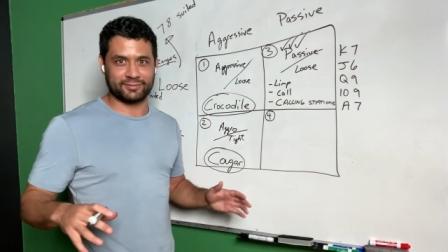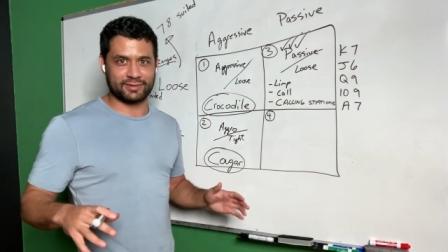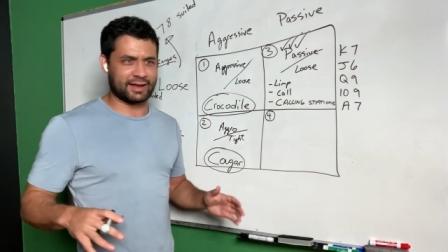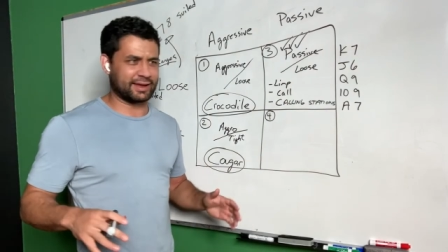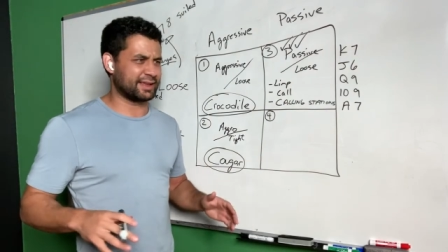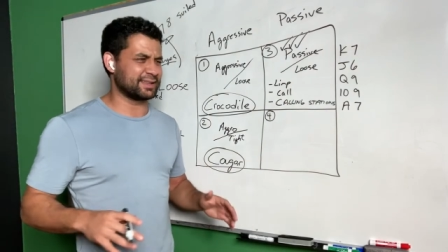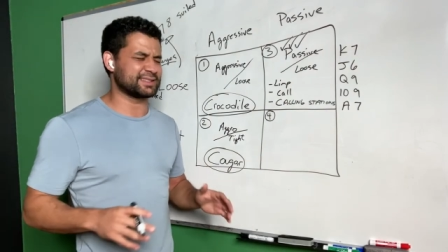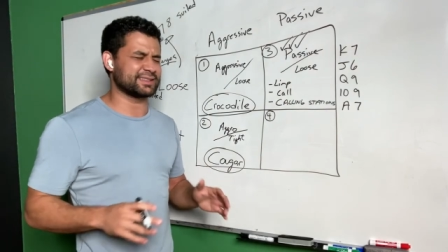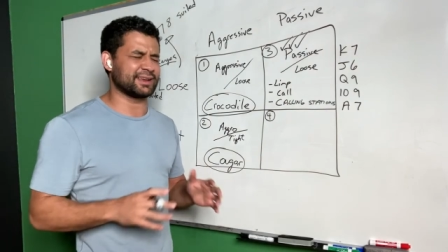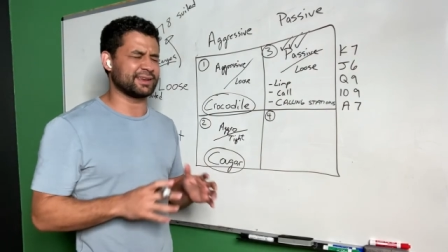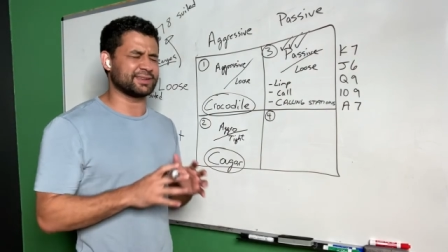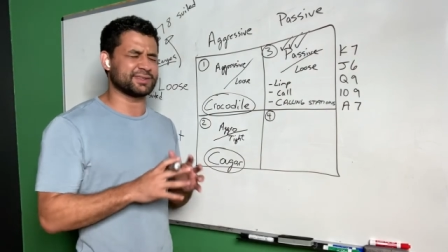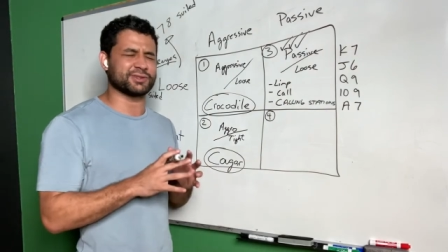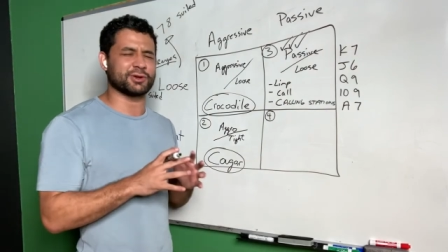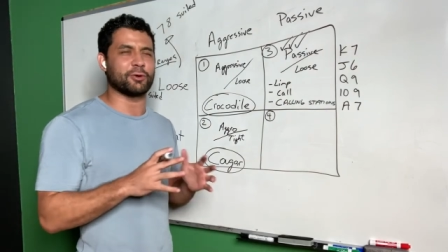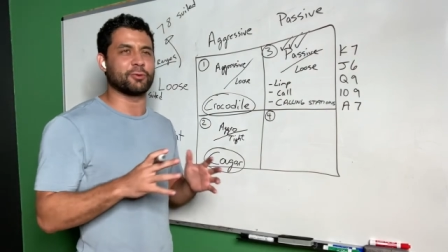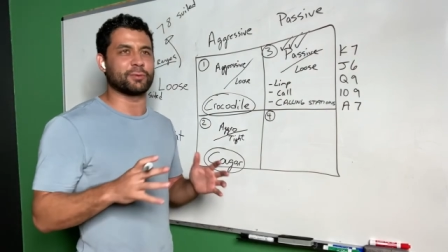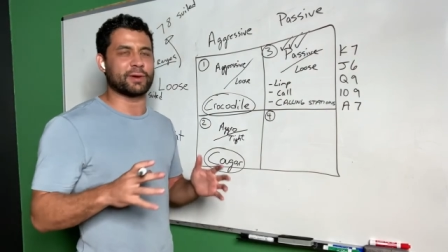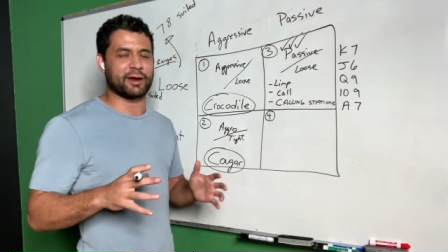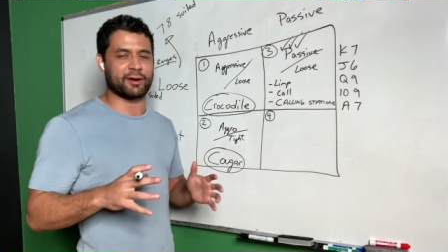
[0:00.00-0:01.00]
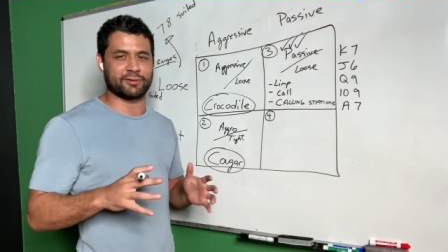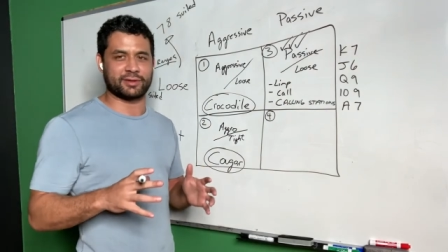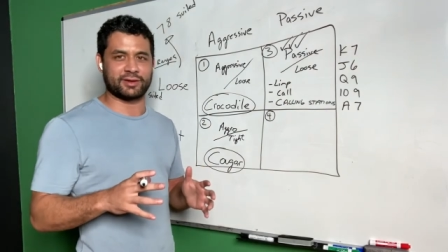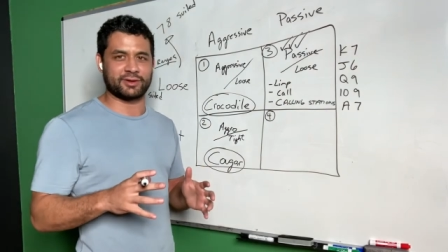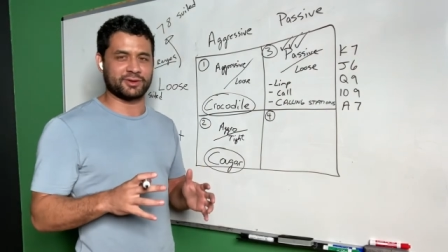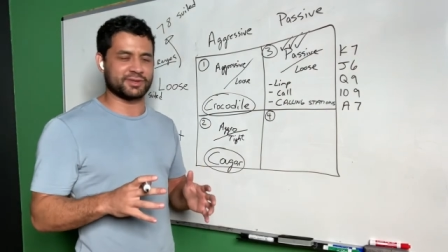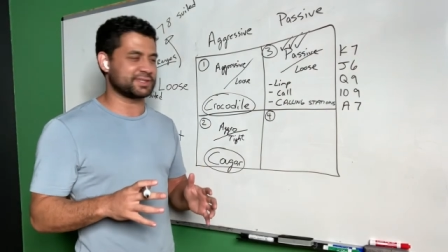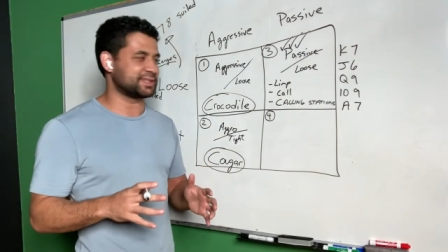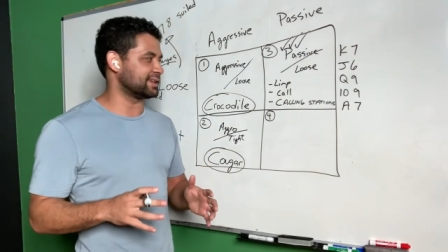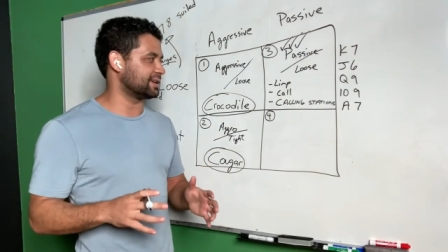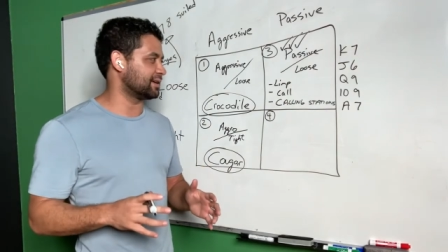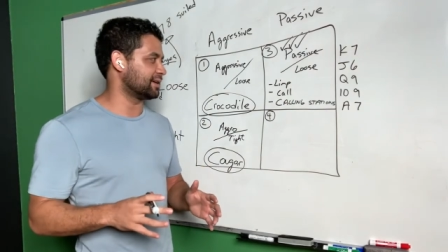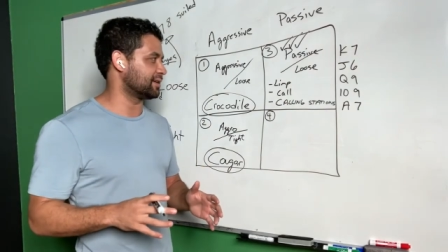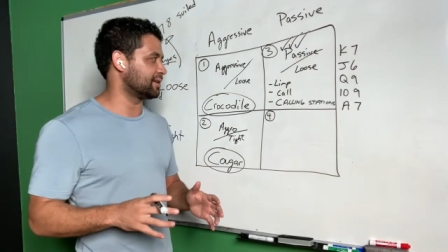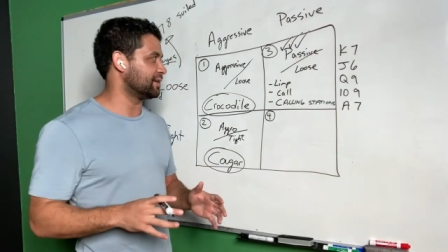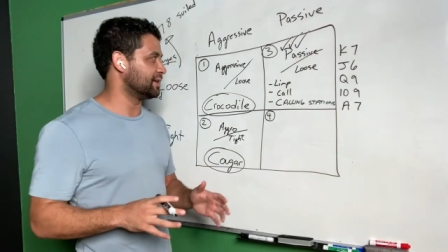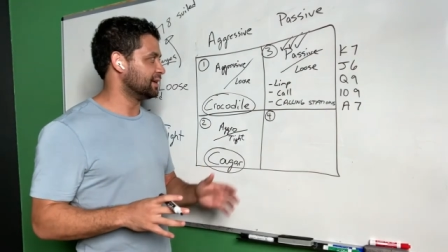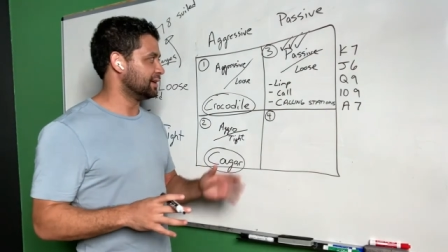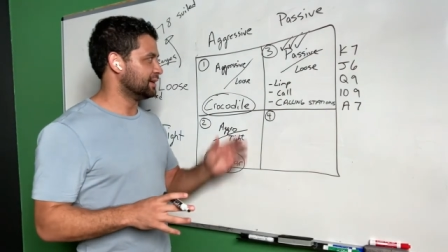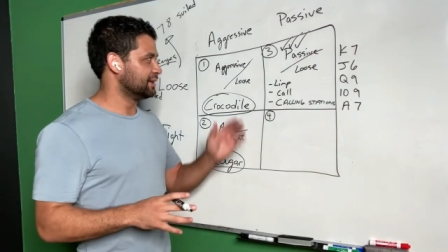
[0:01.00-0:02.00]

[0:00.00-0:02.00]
Like it's like so rare that you see a,